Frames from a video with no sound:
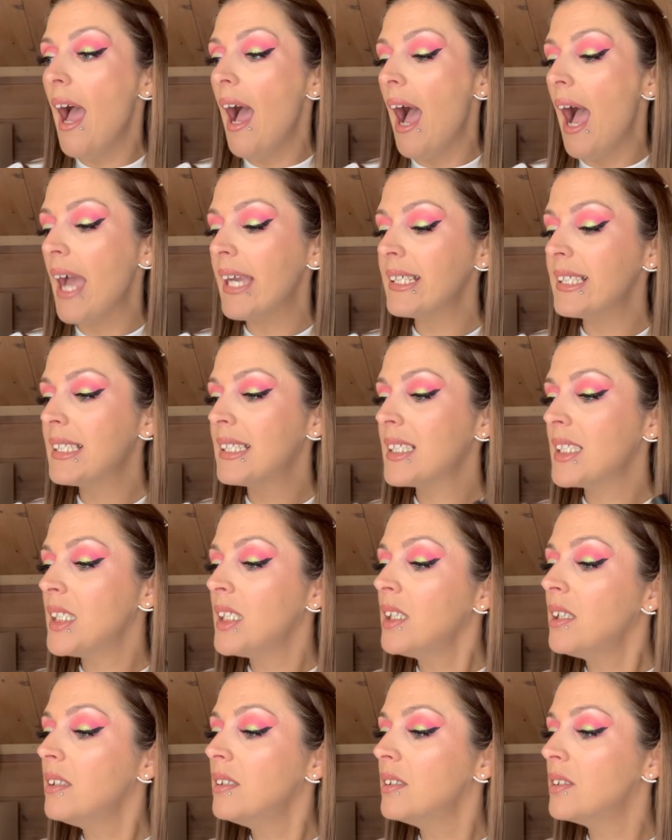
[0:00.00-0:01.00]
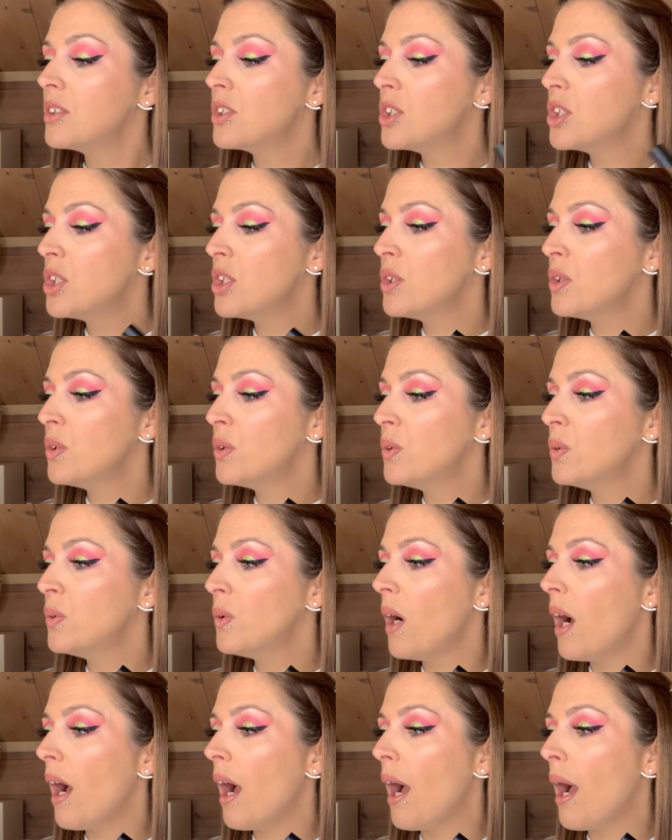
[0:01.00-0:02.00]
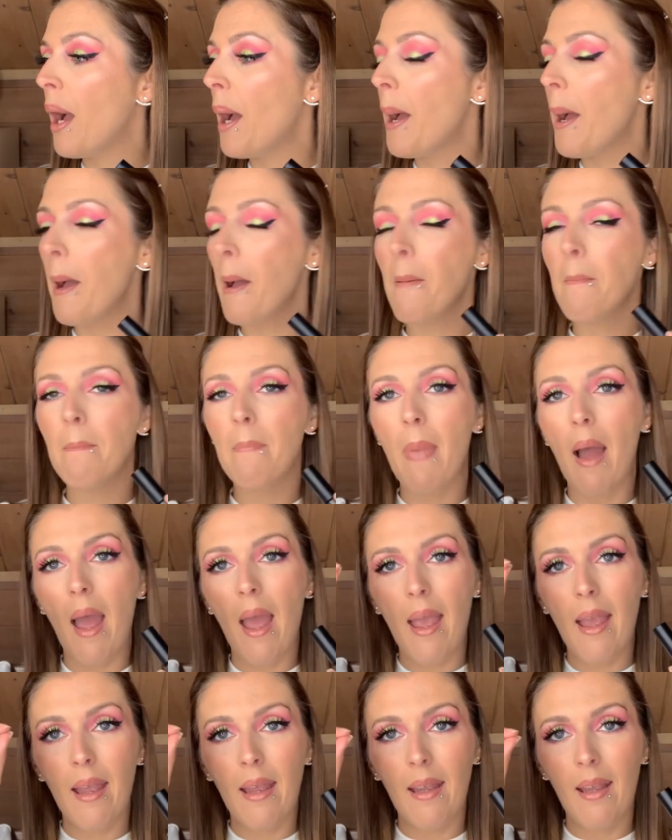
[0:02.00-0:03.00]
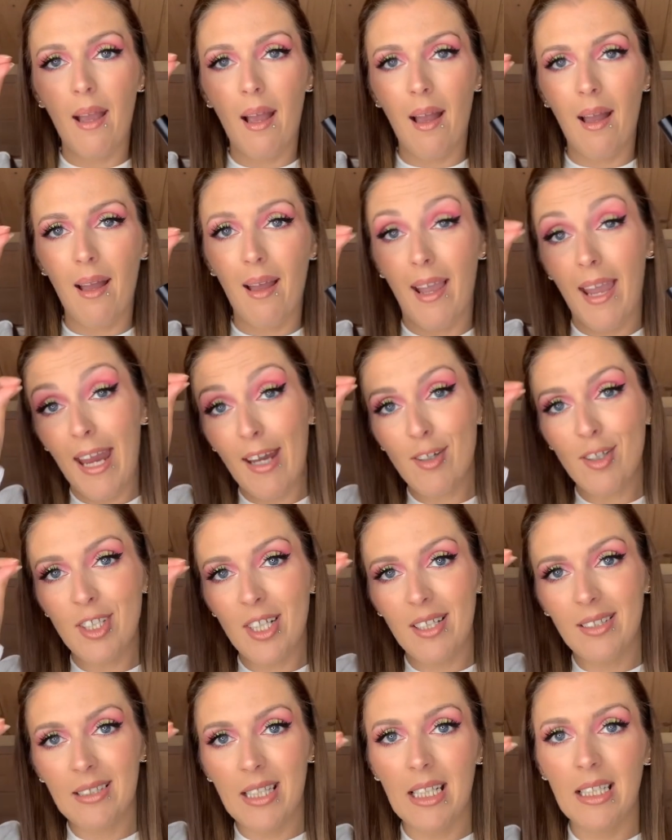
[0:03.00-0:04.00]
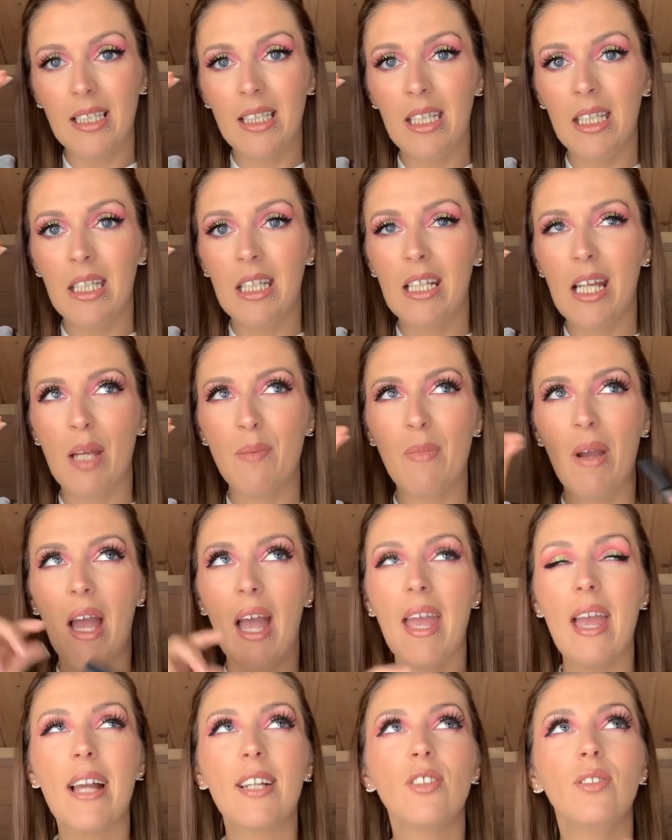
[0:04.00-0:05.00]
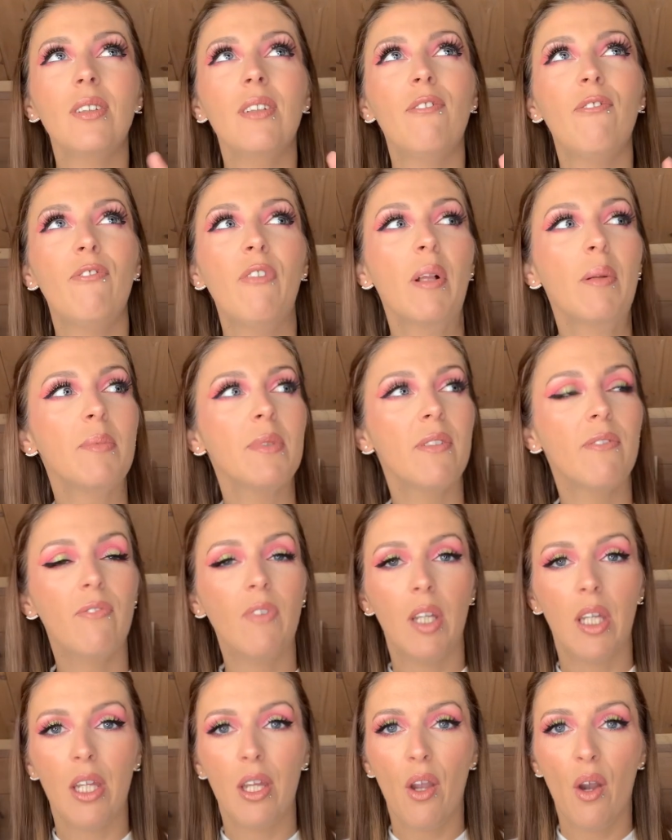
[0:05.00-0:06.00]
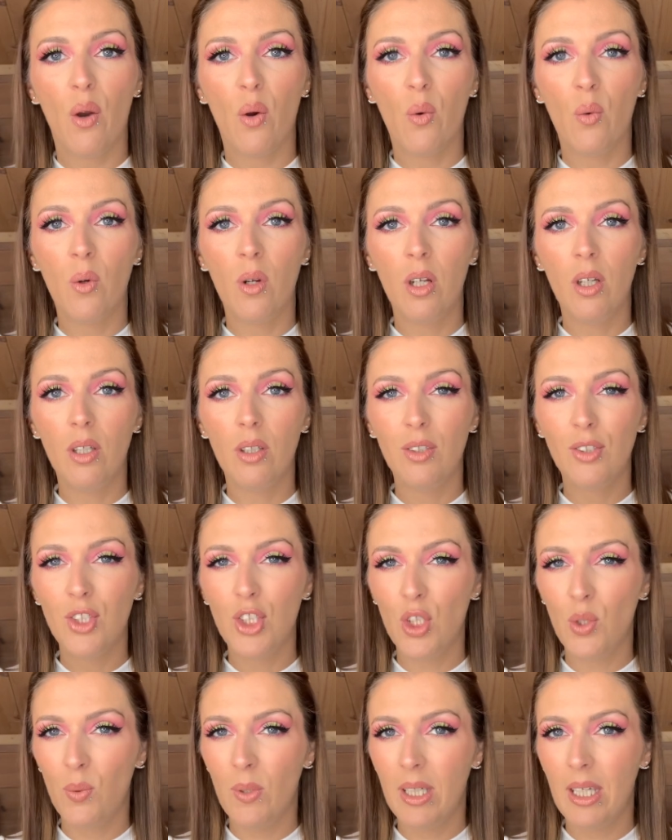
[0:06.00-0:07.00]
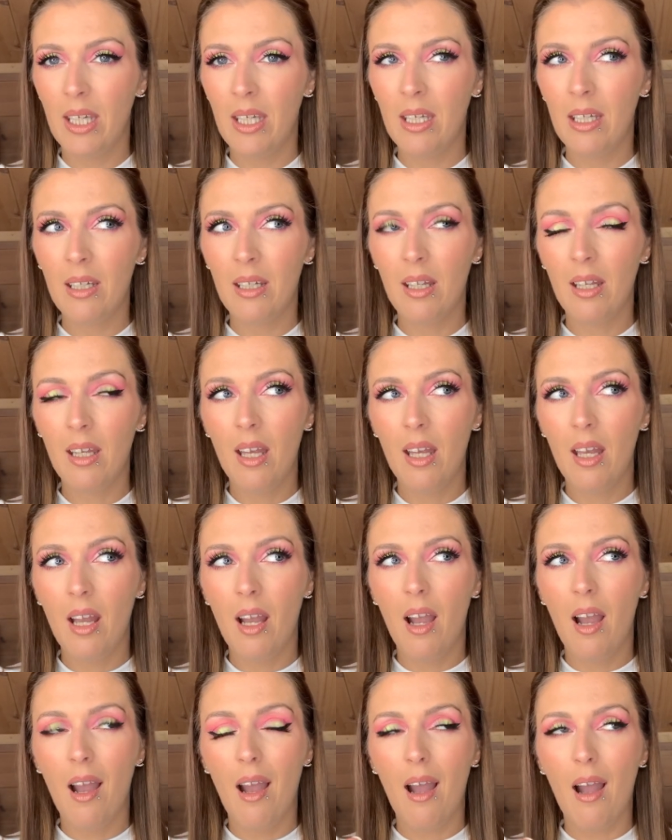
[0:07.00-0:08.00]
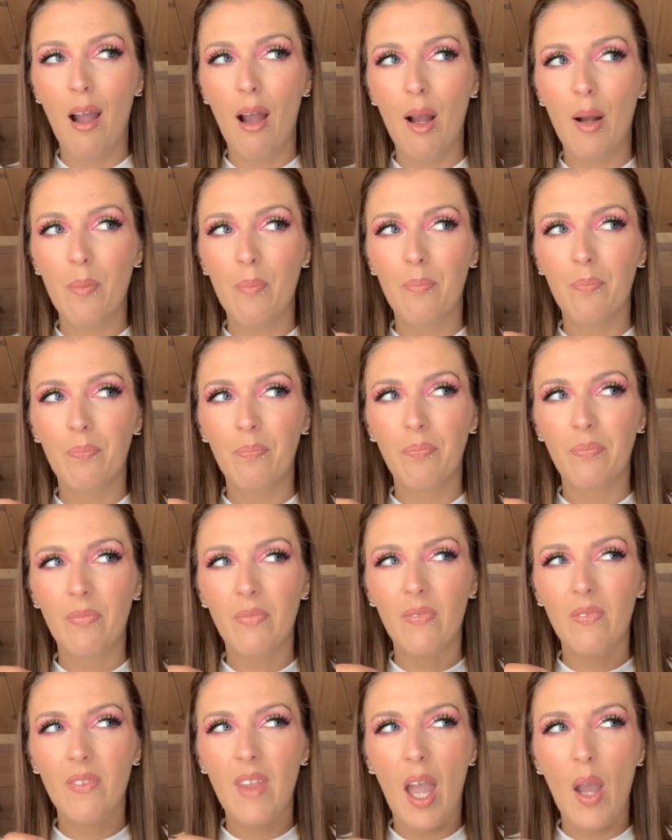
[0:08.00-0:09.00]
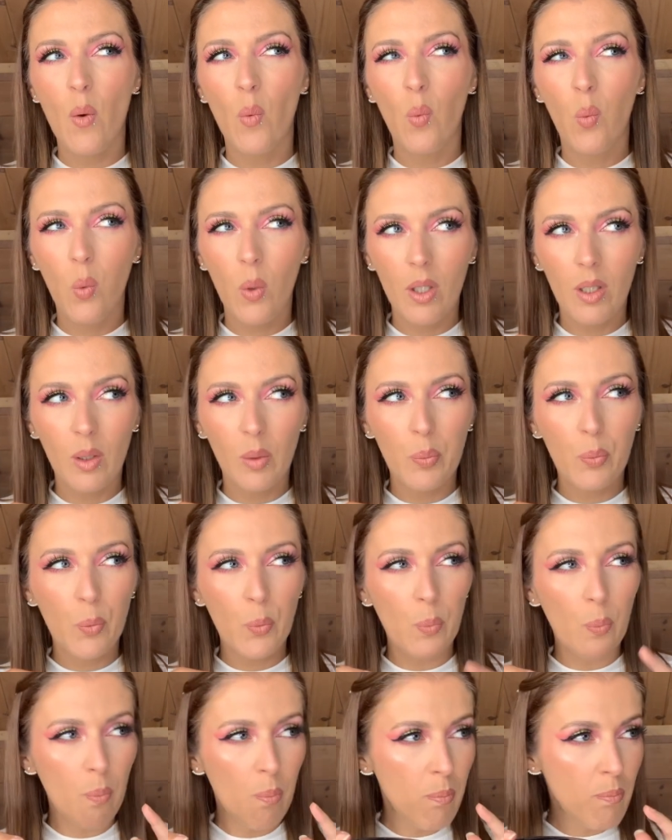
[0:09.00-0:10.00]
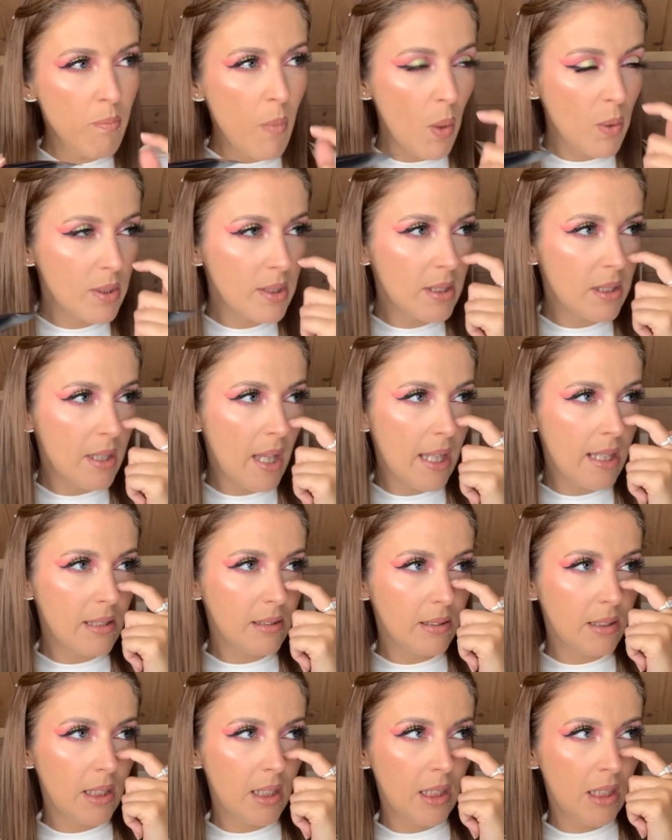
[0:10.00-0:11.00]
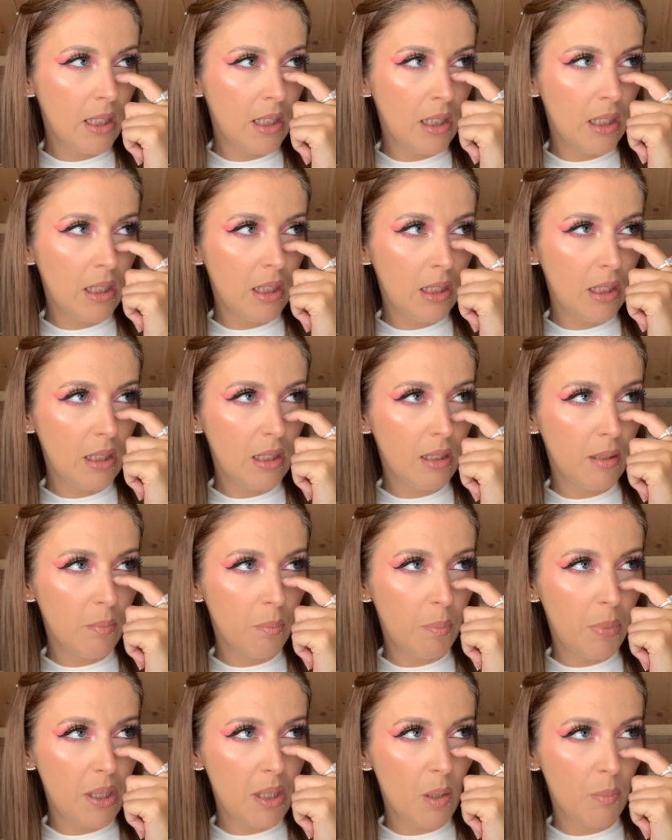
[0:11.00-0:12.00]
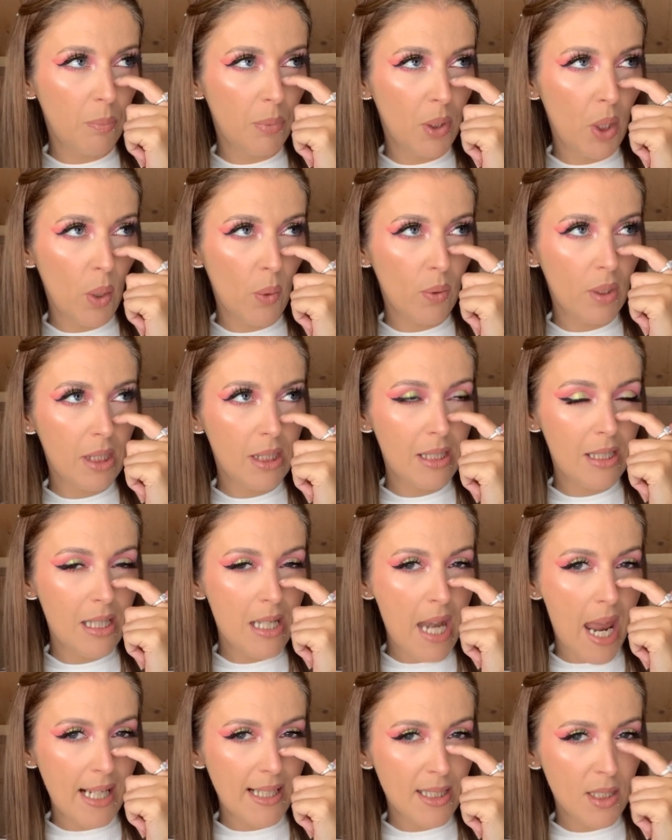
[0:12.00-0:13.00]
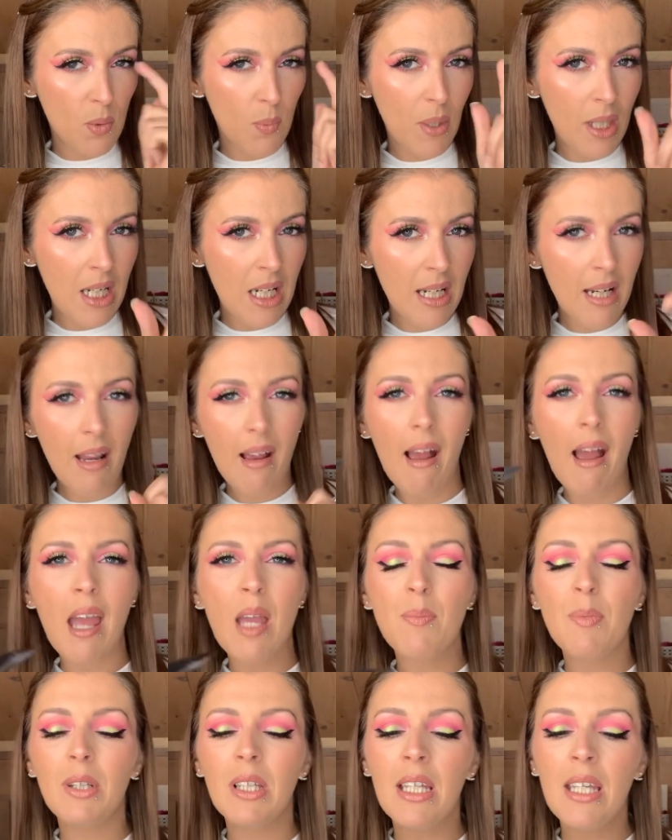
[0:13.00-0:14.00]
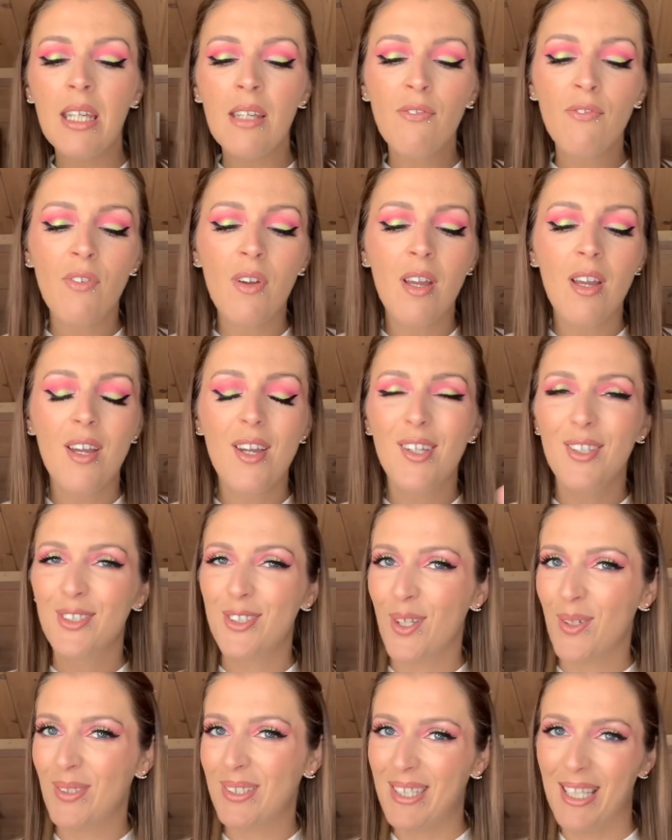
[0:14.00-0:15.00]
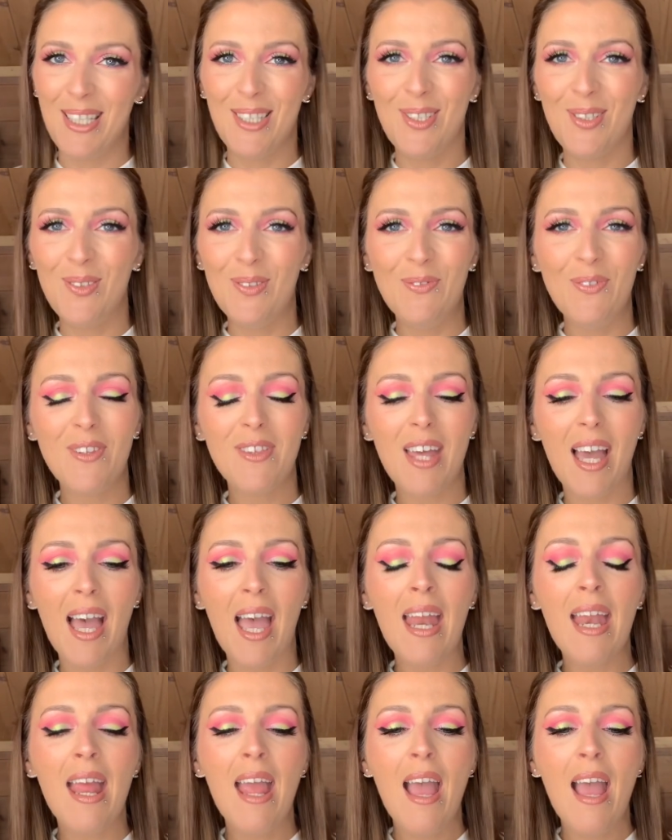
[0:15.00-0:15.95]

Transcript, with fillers: I still do uh, my uh, hair gel technique. I'm, I actually filmed a video doing it um, that will most likely be uploaded next week, I believe. So stay tuned for that.